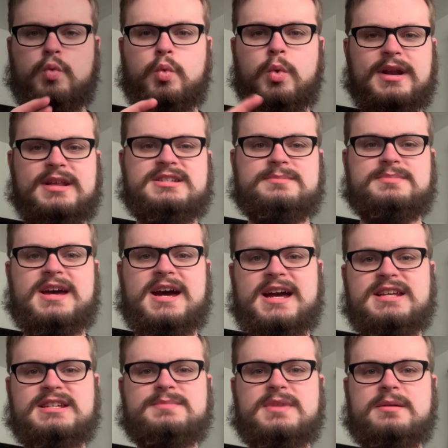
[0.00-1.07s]
What is up,
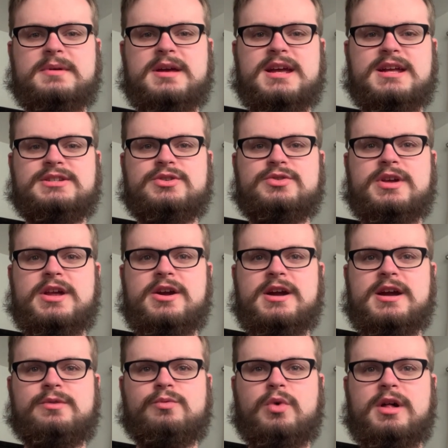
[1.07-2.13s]
guys? MegaMan82 here,
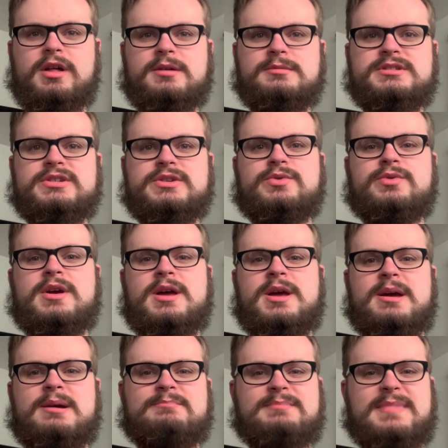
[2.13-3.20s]
and welcome to
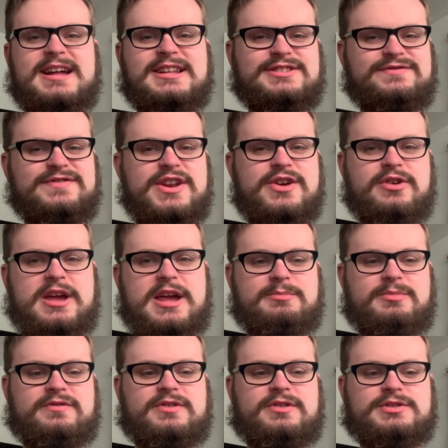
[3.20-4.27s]
Matt's Video Game
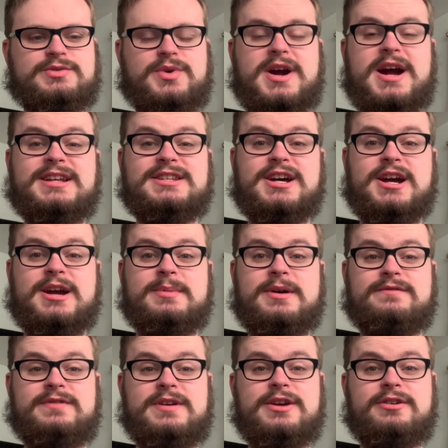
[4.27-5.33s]
Reviews, where I talk
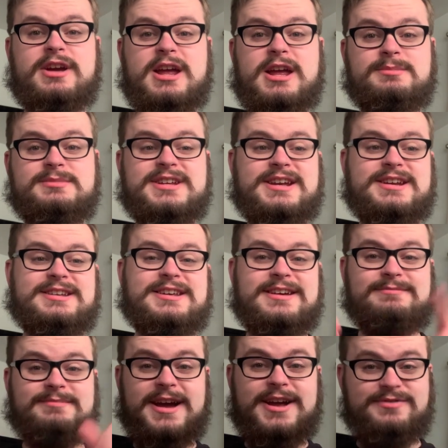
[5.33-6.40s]
about video games and give
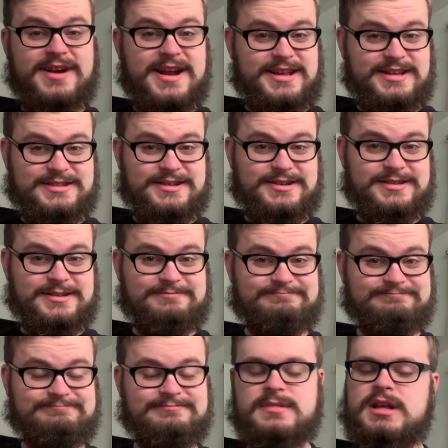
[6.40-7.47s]
my ratings on them.
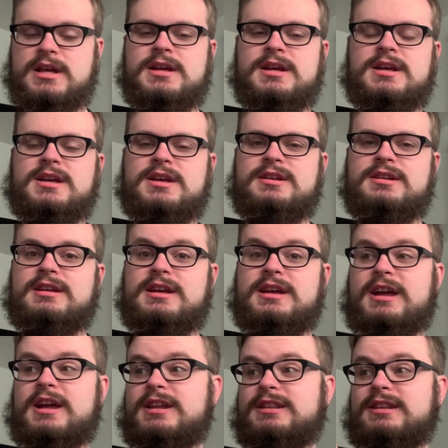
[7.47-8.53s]

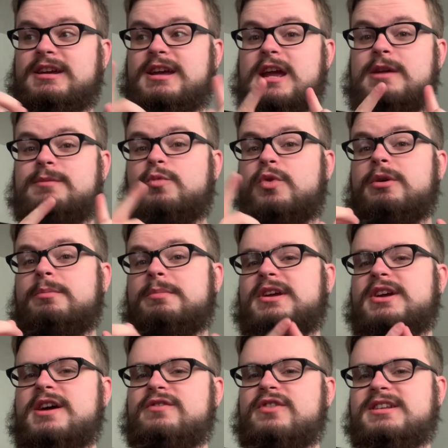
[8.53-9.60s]
And the game we'll be
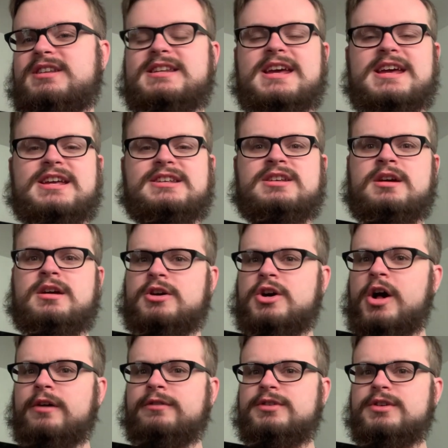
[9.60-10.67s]
covering today is
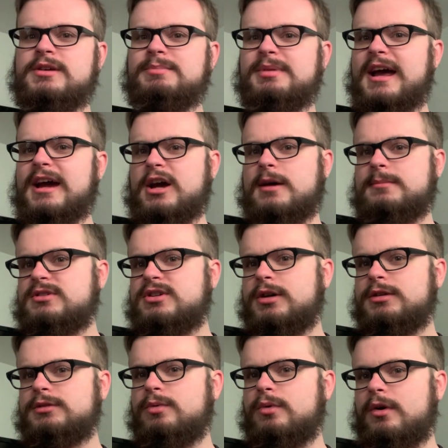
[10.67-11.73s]
Call of Duty Black Ops
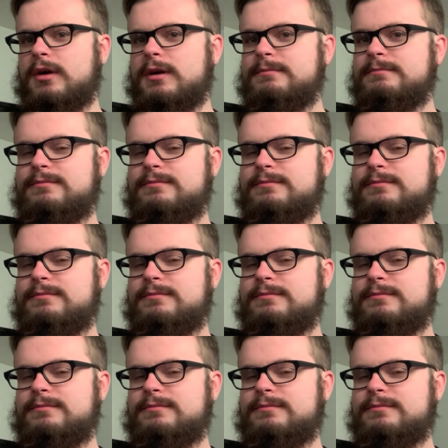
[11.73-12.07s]
Cold War,